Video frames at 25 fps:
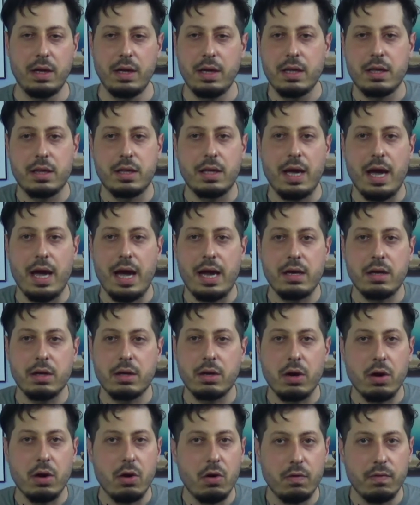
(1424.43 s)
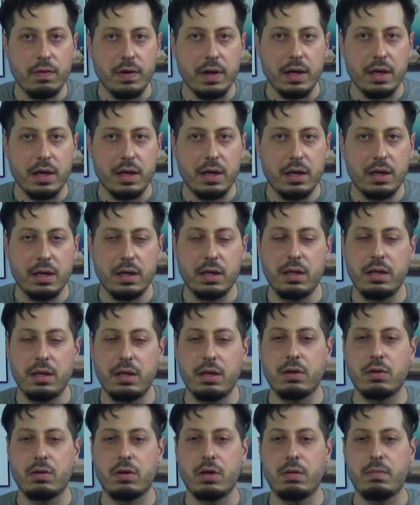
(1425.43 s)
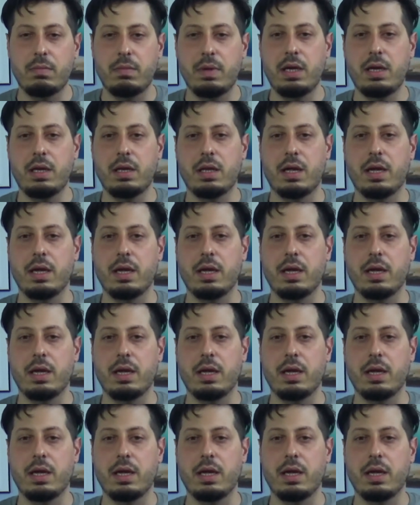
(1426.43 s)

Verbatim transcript: It's the end of COVID. You know what I mean?